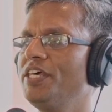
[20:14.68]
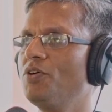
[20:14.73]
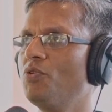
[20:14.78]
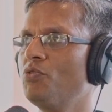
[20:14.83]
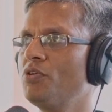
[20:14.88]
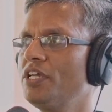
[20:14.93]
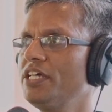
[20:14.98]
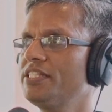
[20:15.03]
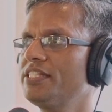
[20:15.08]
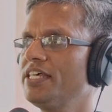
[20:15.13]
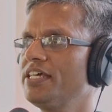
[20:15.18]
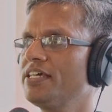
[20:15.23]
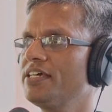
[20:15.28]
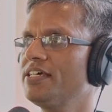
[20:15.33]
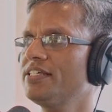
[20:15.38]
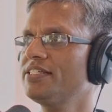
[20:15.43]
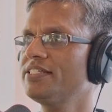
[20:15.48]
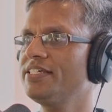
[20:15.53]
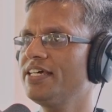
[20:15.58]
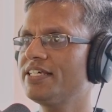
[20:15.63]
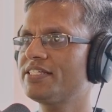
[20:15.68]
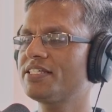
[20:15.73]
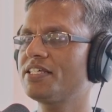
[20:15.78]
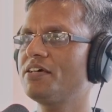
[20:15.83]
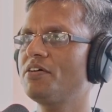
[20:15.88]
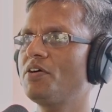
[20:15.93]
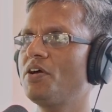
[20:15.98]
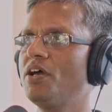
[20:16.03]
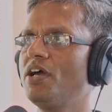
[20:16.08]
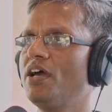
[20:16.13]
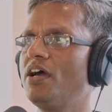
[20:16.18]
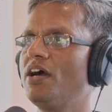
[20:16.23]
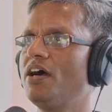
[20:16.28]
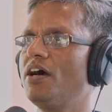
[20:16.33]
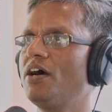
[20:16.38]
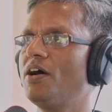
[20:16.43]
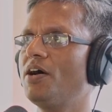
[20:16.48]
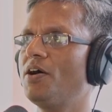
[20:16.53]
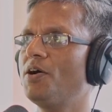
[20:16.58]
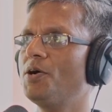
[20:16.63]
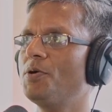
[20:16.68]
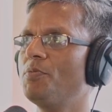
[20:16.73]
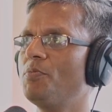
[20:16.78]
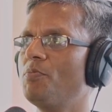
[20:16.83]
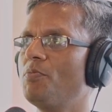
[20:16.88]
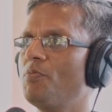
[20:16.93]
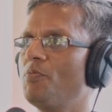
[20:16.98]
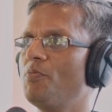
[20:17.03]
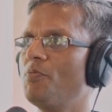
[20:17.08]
the only thing is, yes, uh,